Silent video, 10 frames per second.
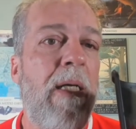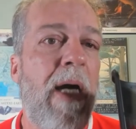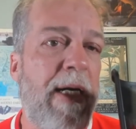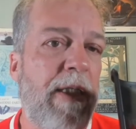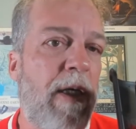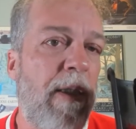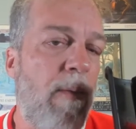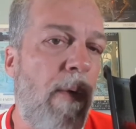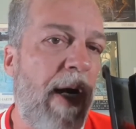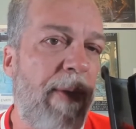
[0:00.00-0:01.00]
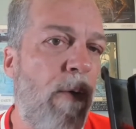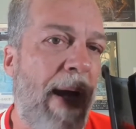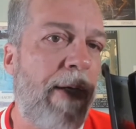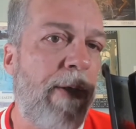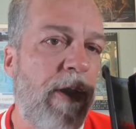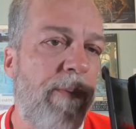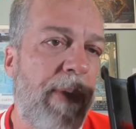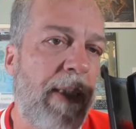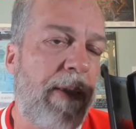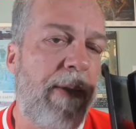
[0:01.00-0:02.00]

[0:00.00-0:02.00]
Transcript: I just call them wannabe wankers because,